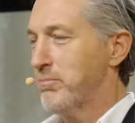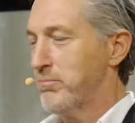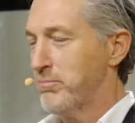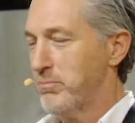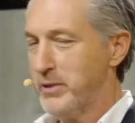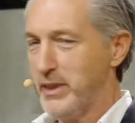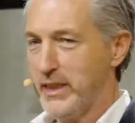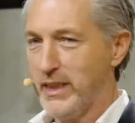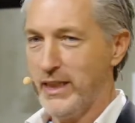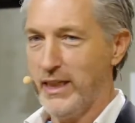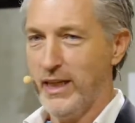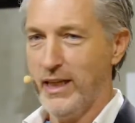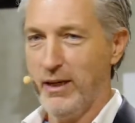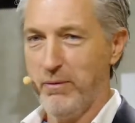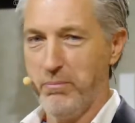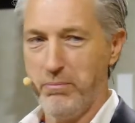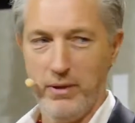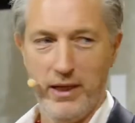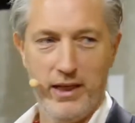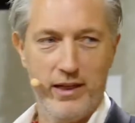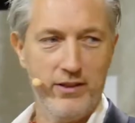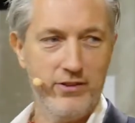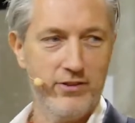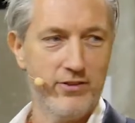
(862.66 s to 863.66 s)
be in a
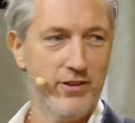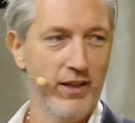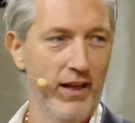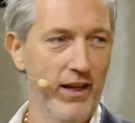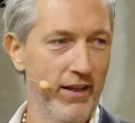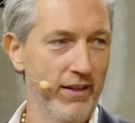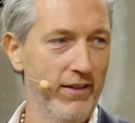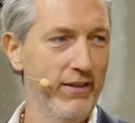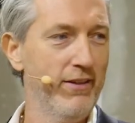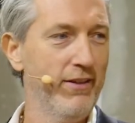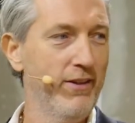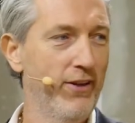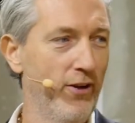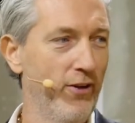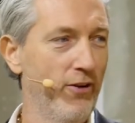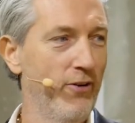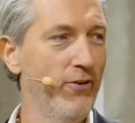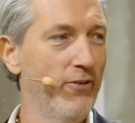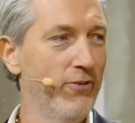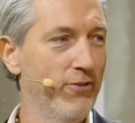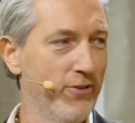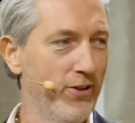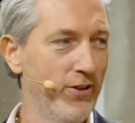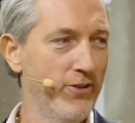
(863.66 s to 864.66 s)
place that, you
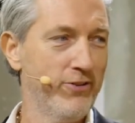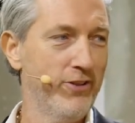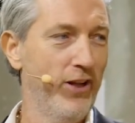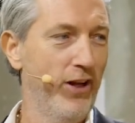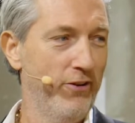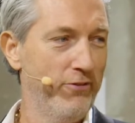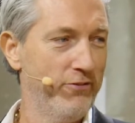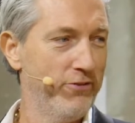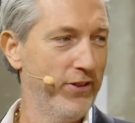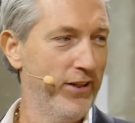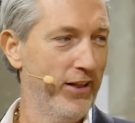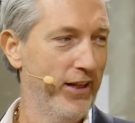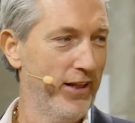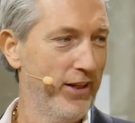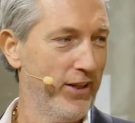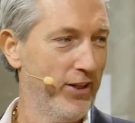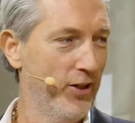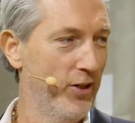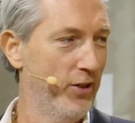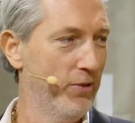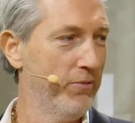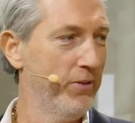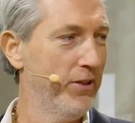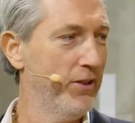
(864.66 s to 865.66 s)
know, does not feel like
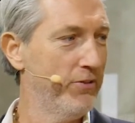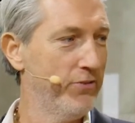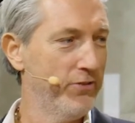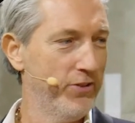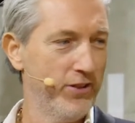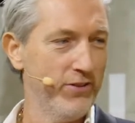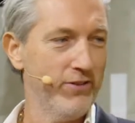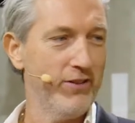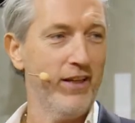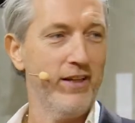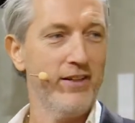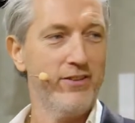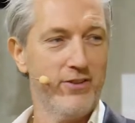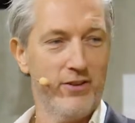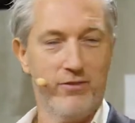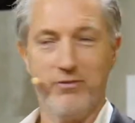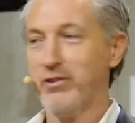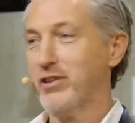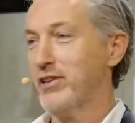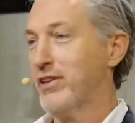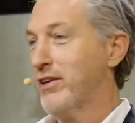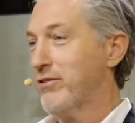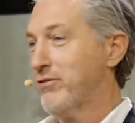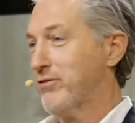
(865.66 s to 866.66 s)
home. It feels like
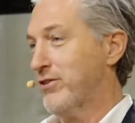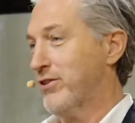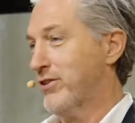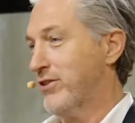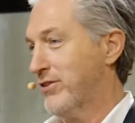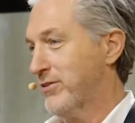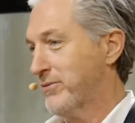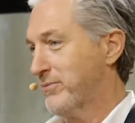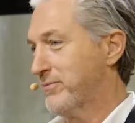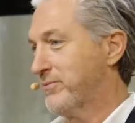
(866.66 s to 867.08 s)
something different.